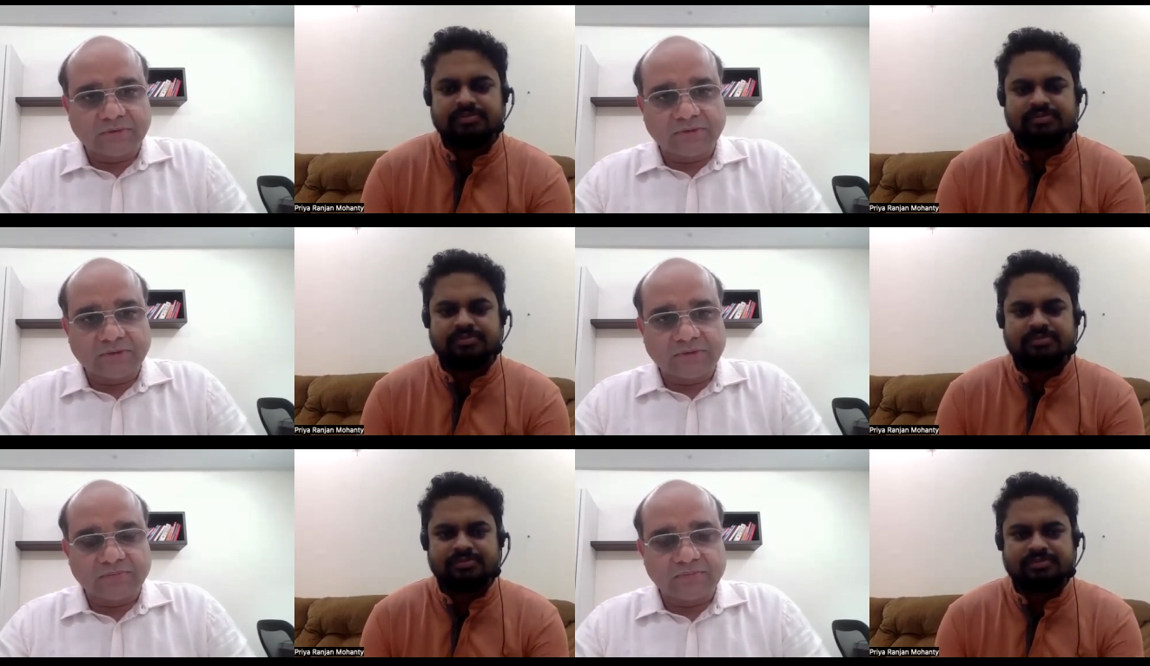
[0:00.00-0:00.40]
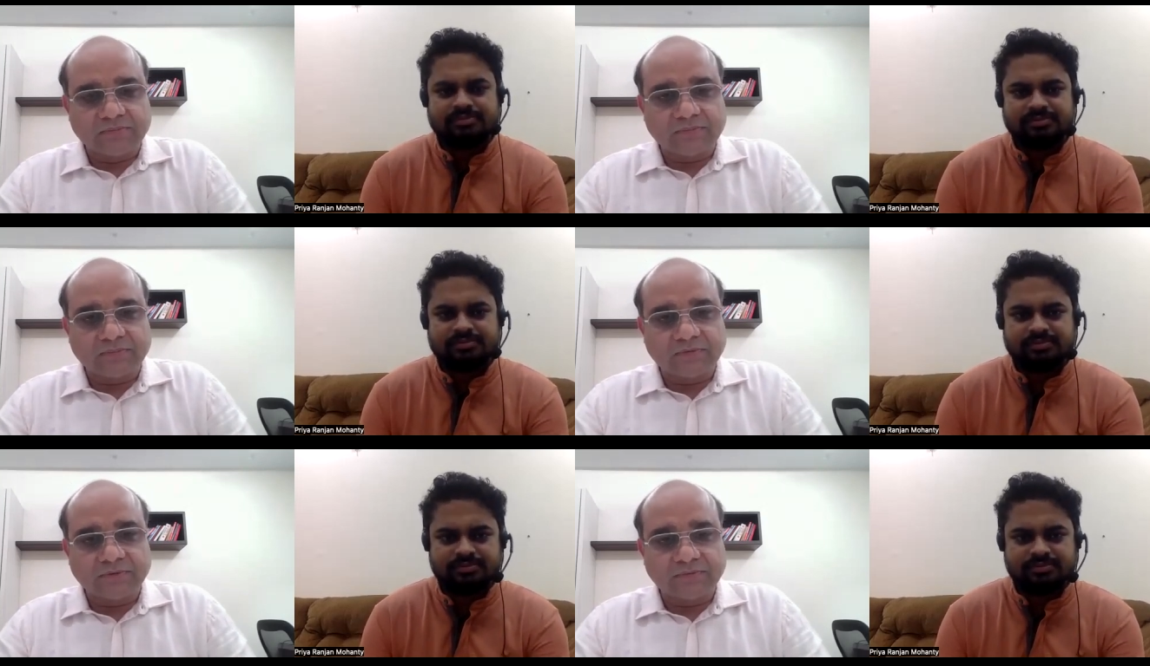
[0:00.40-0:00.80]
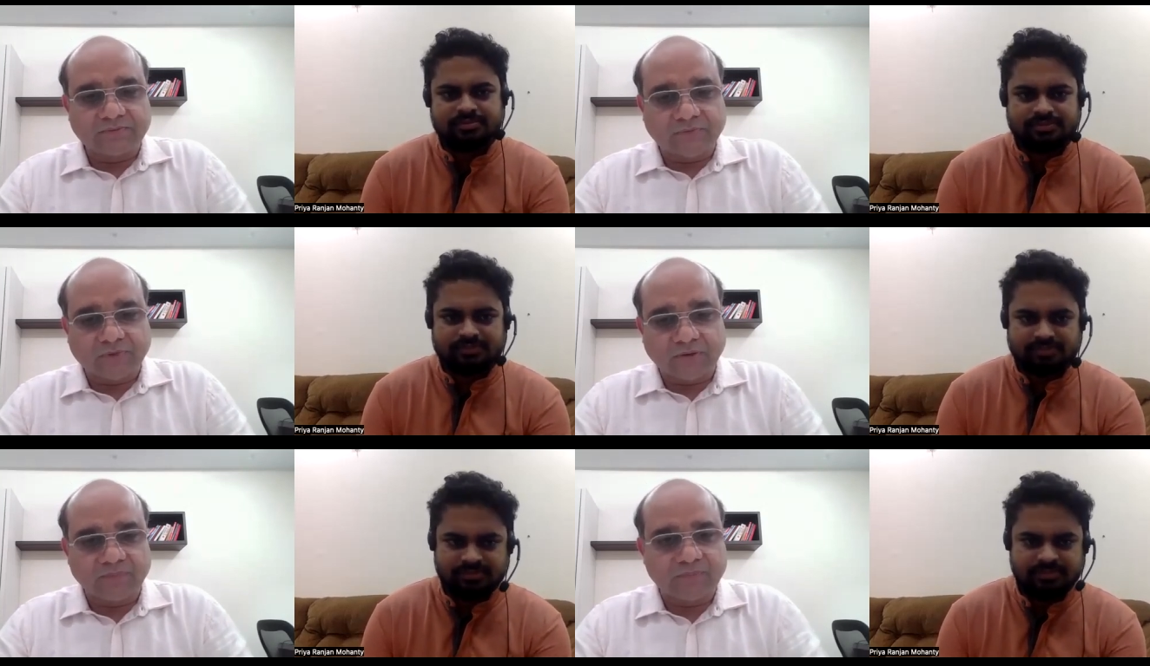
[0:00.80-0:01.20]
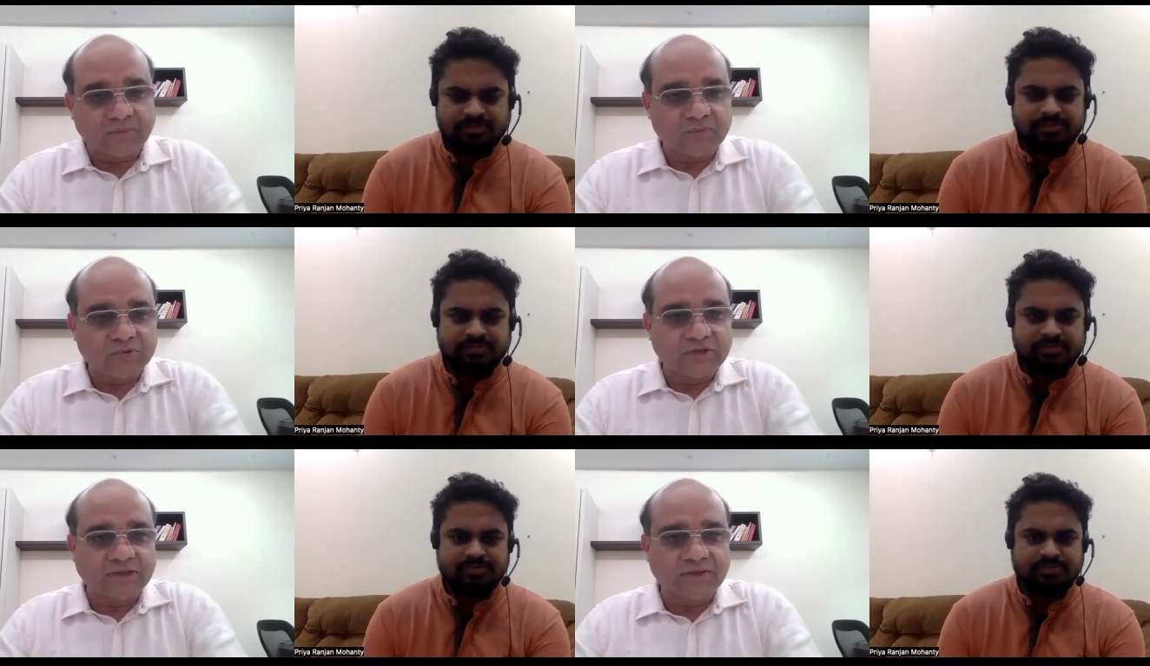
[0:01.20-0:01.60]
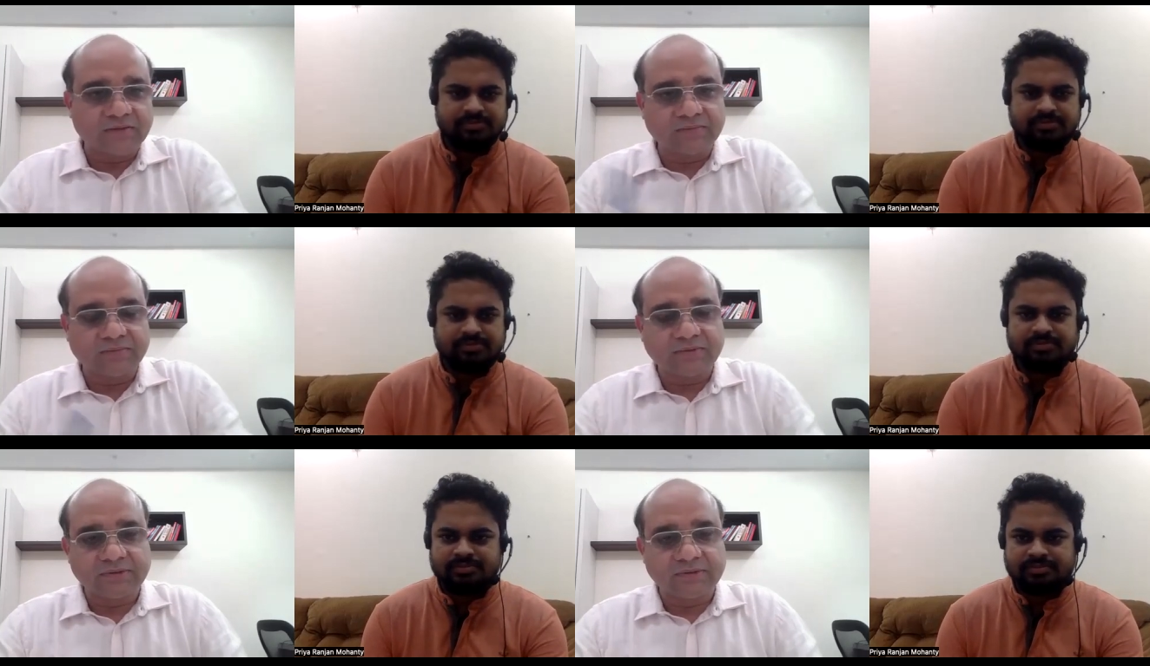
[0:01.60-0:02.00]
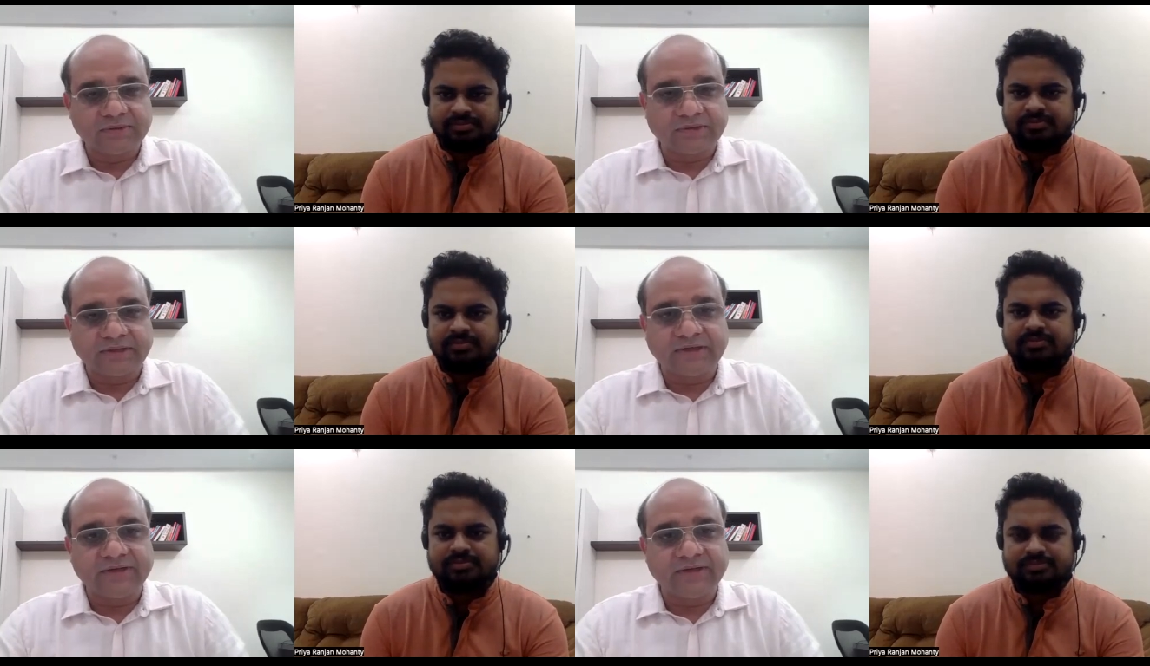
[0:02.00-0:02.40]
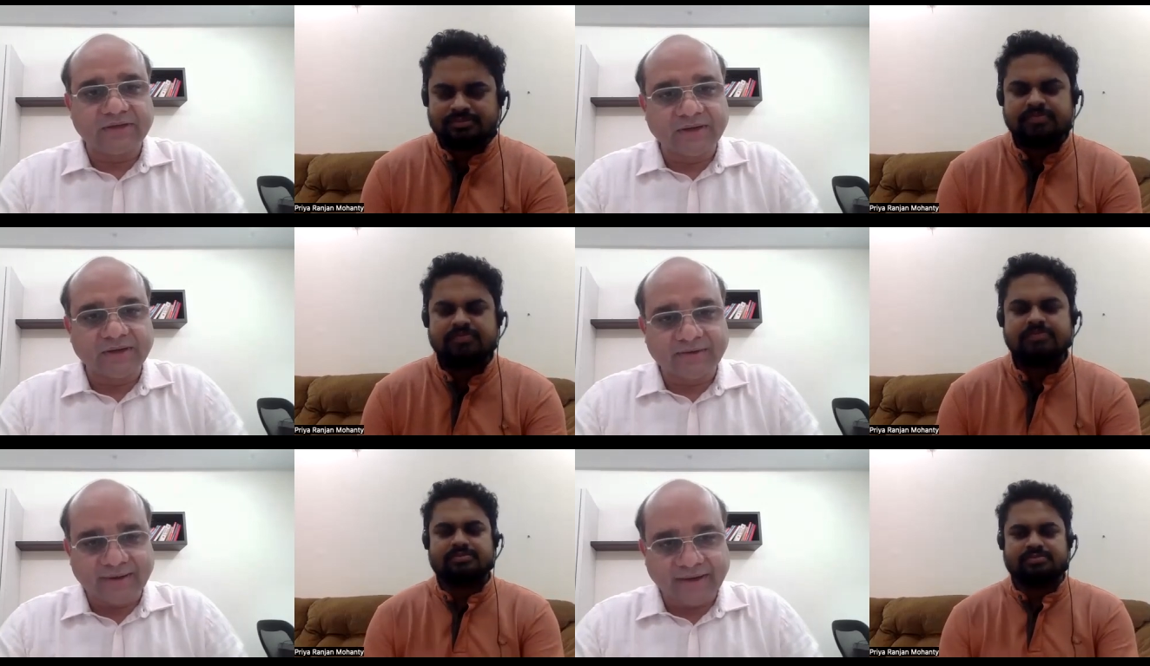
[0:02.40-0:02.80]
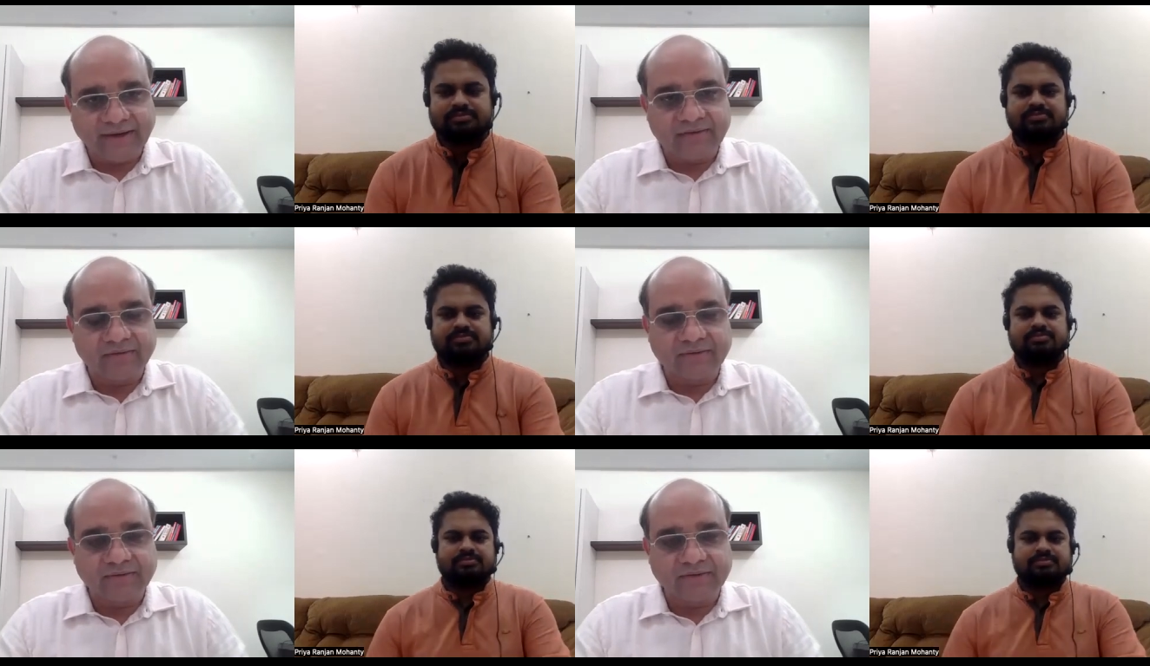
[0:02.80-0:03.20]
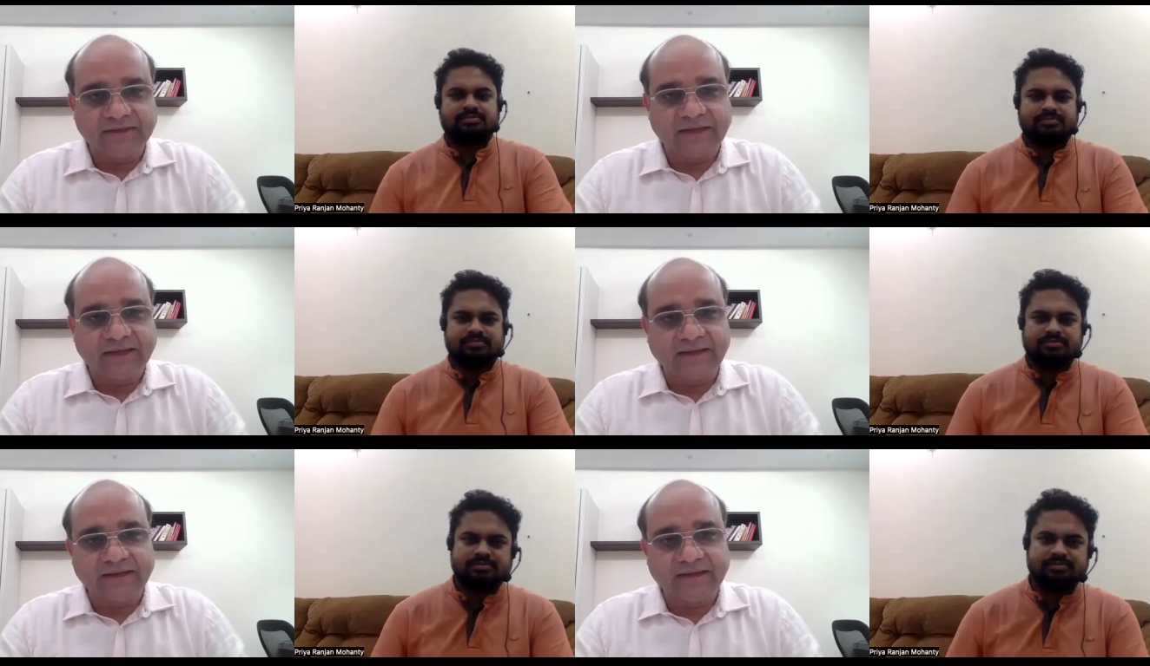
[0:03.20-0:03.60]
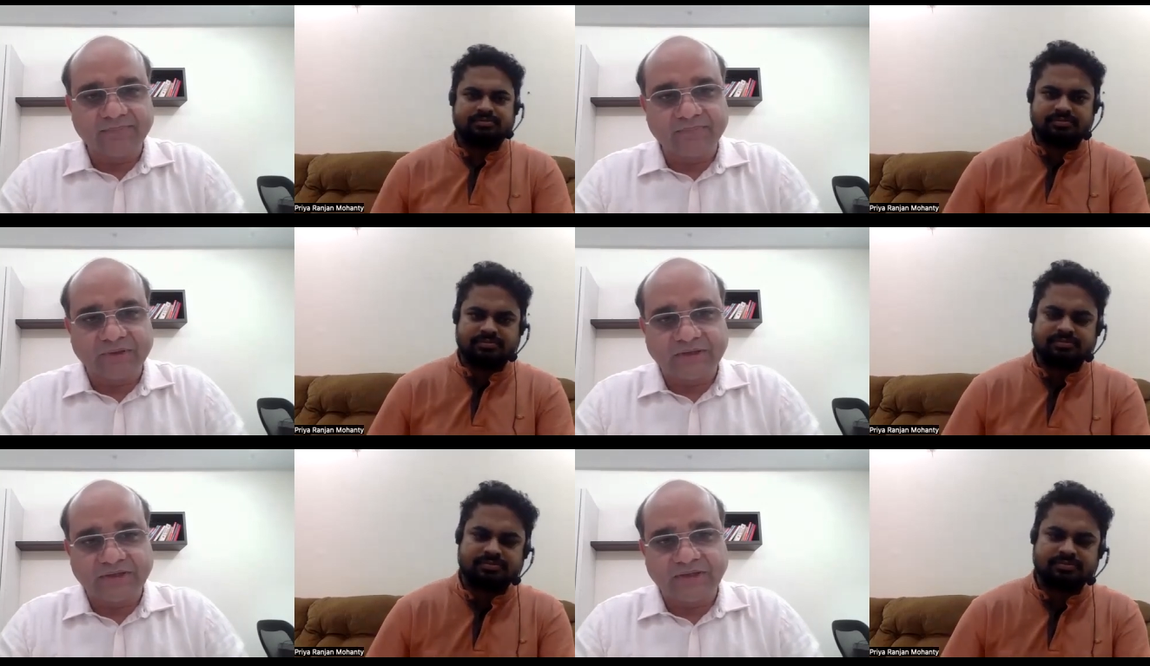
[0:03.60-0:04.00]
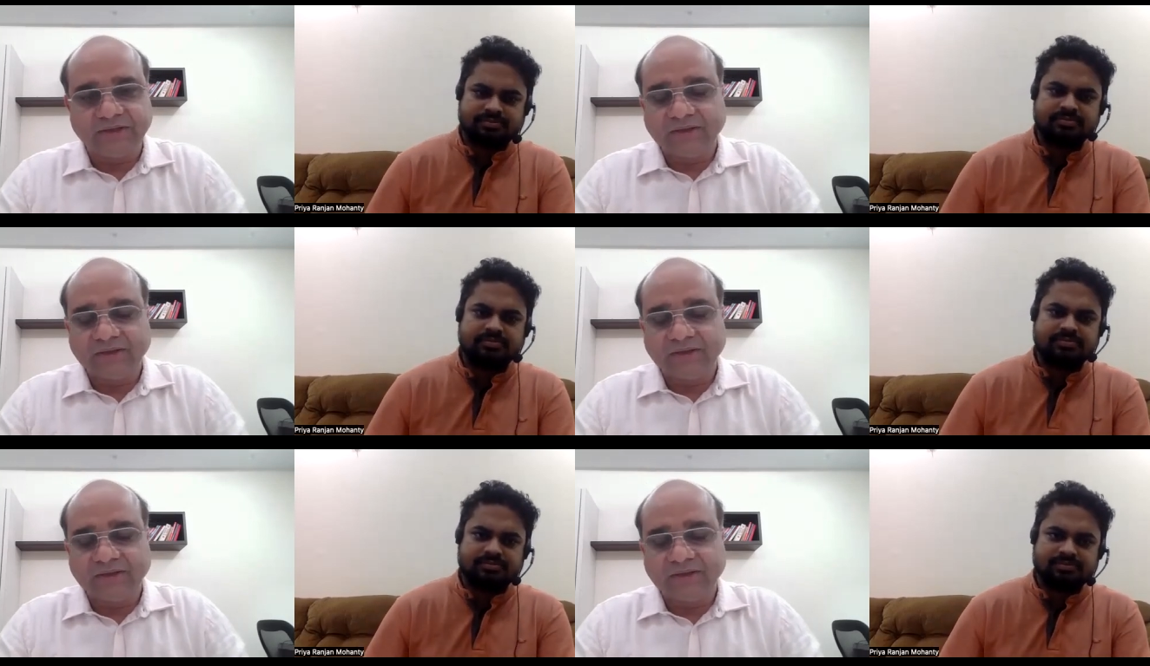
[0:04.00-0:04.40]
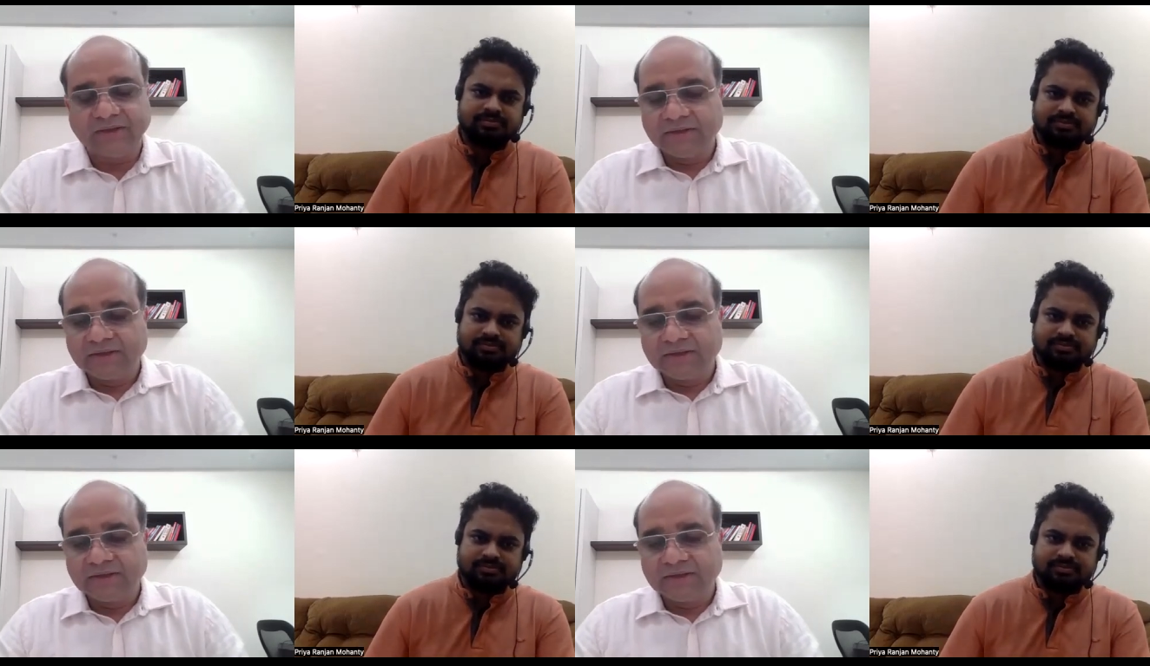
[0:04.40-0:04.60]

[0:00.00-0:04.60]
Speaker 1: um, for promoting the internal trade, DIIPT